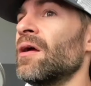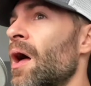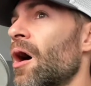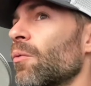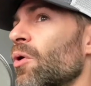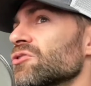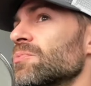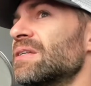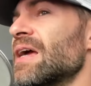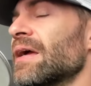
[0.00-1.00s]
We'll also
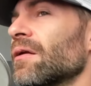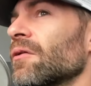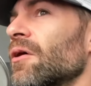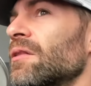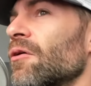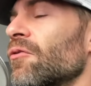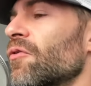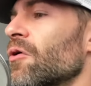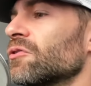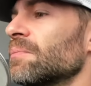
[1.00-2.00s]
be taking a look at the
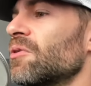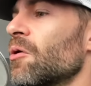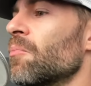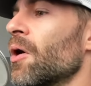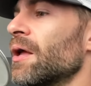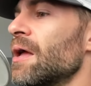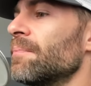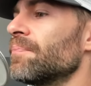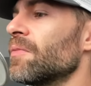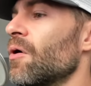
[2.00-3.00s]
overall crypto
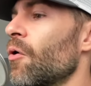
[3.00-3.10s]
market. All